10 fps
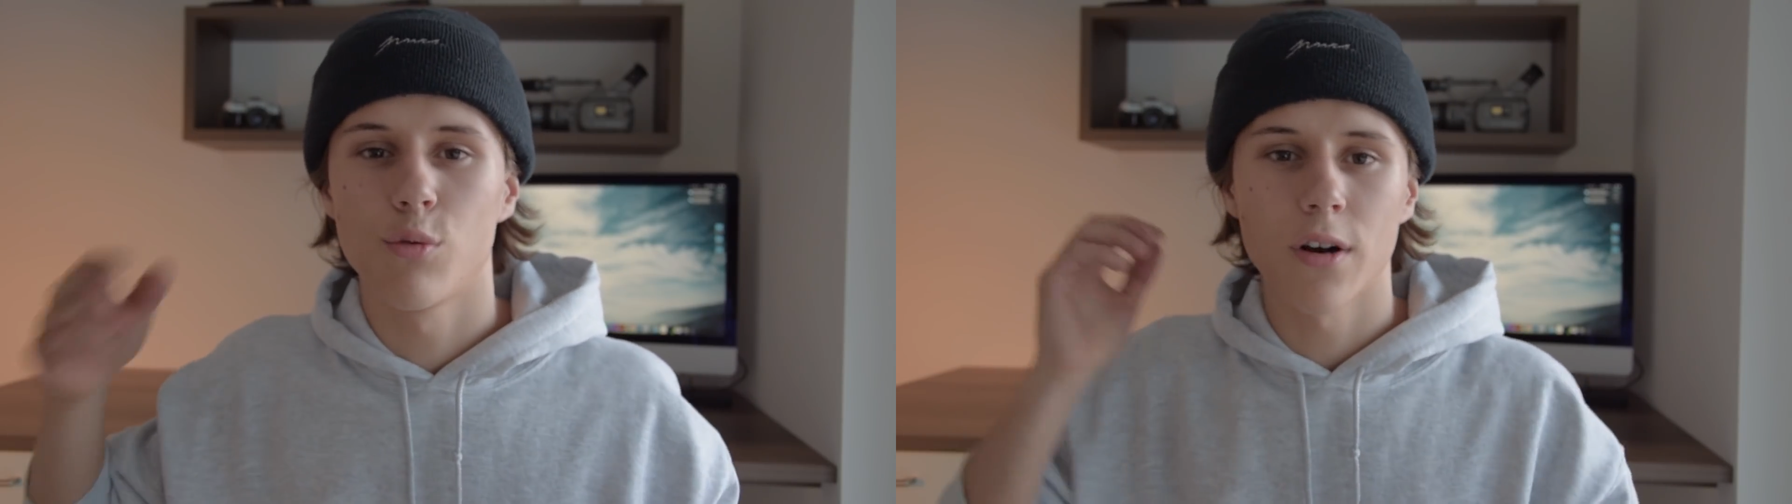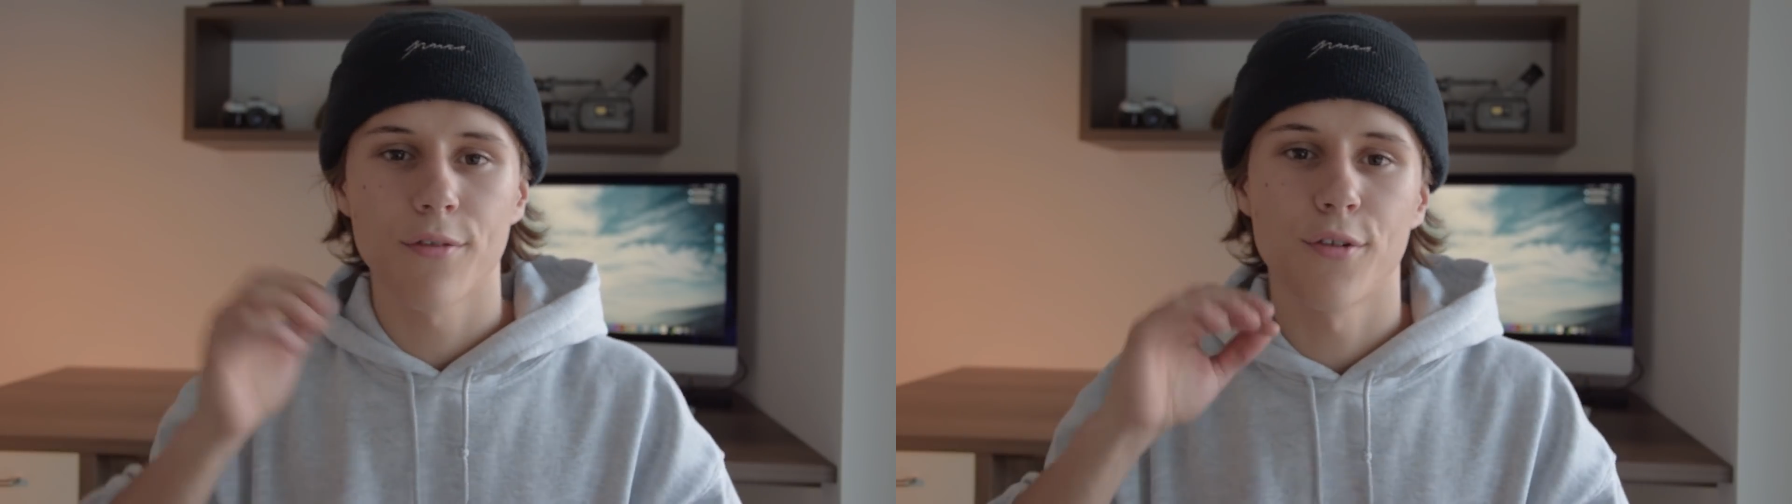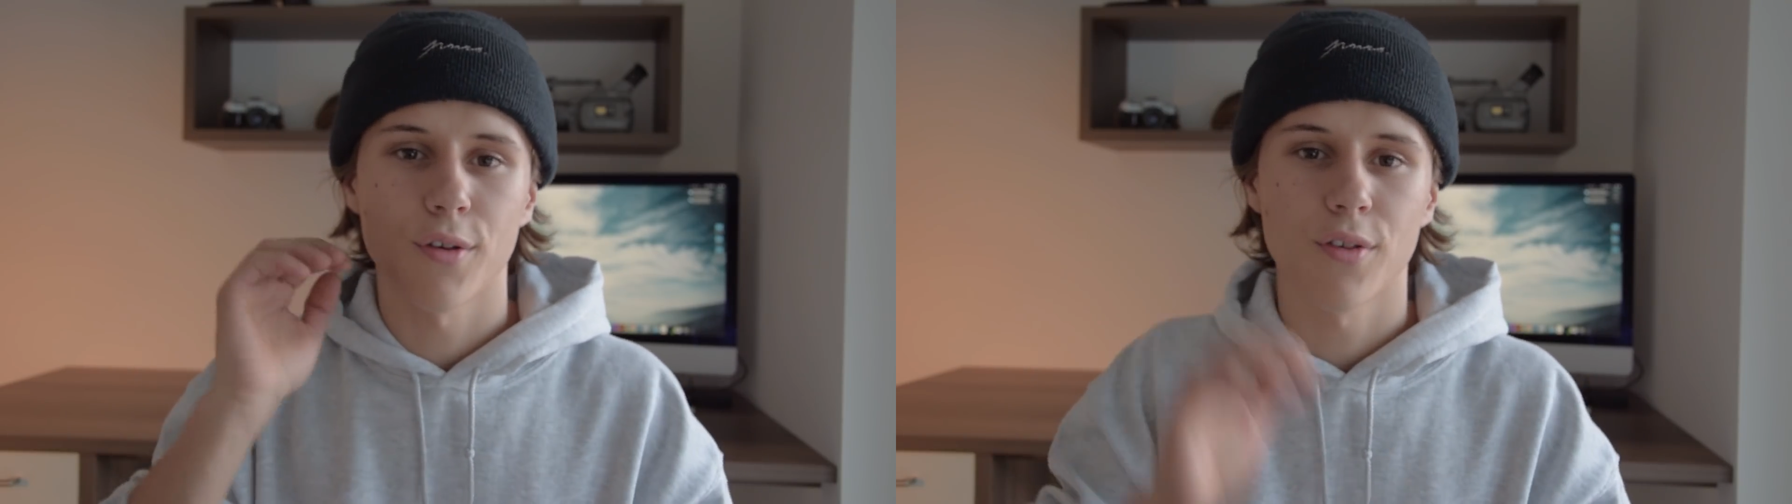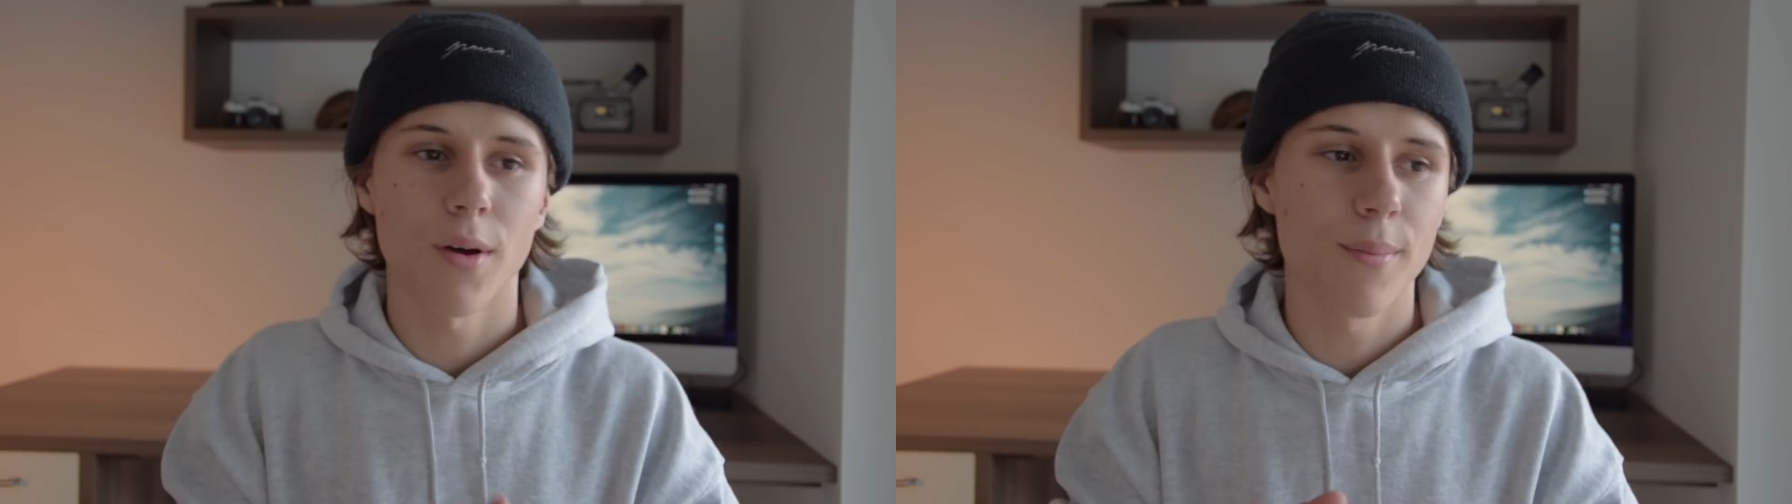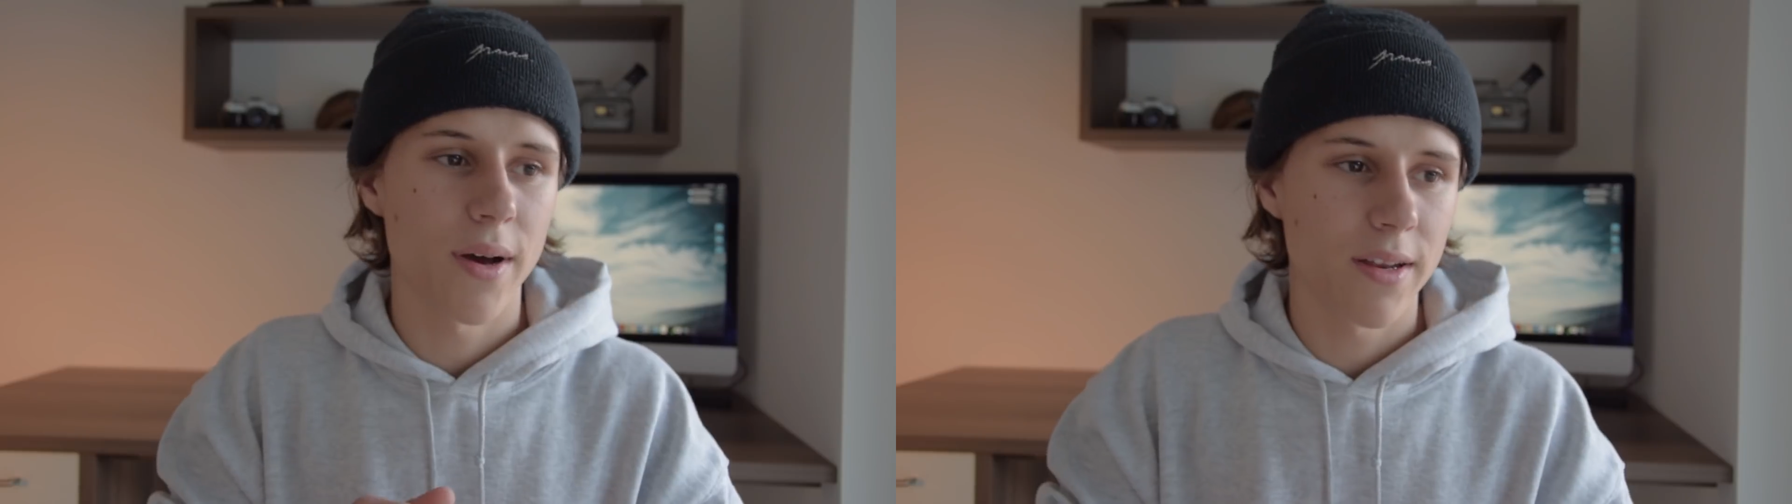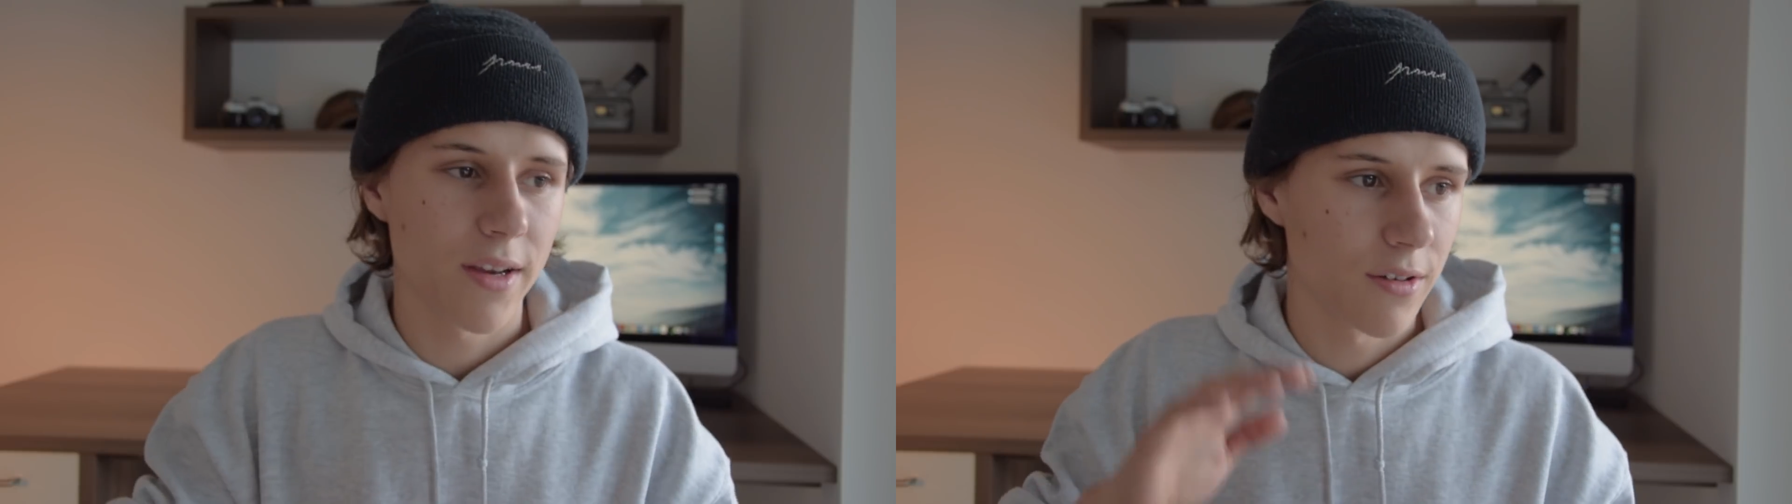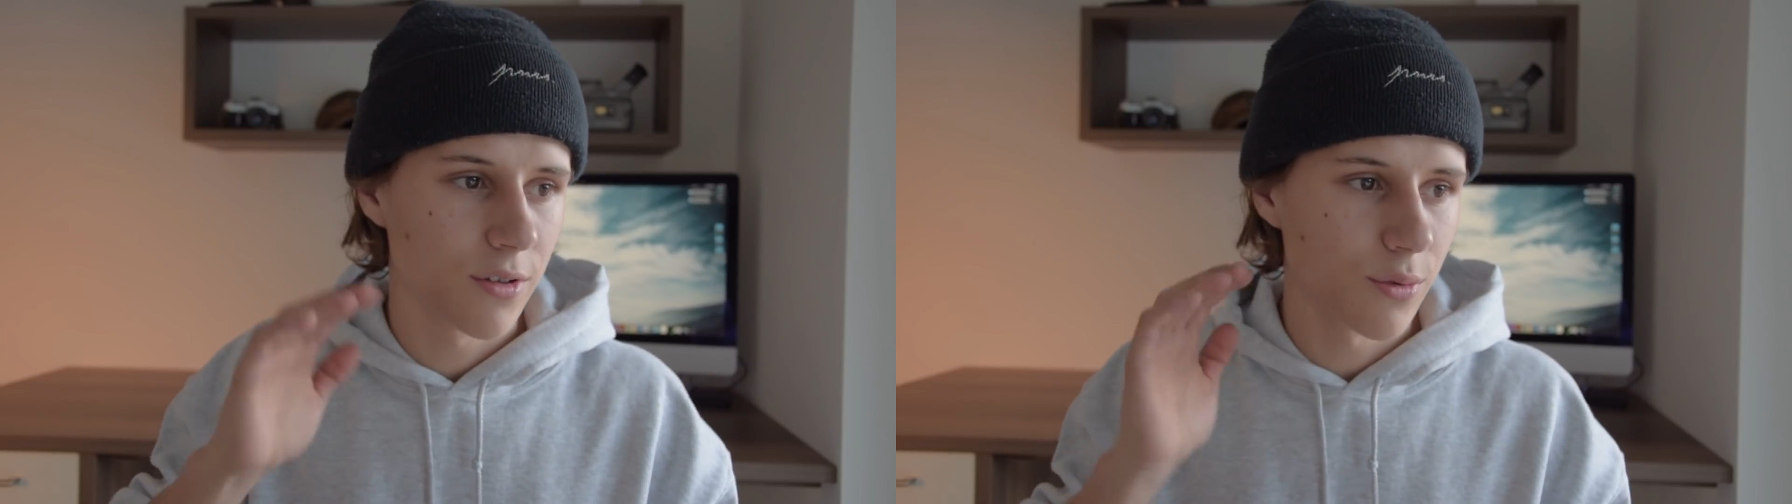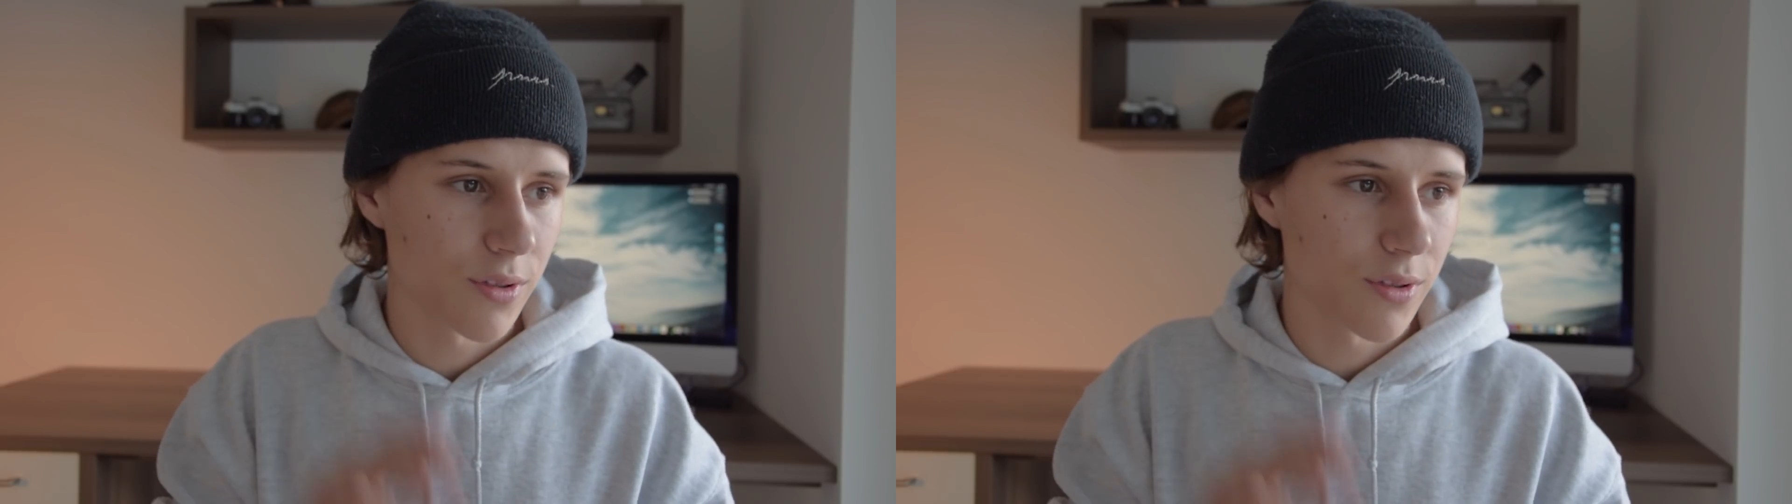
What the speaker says: work for somebody or do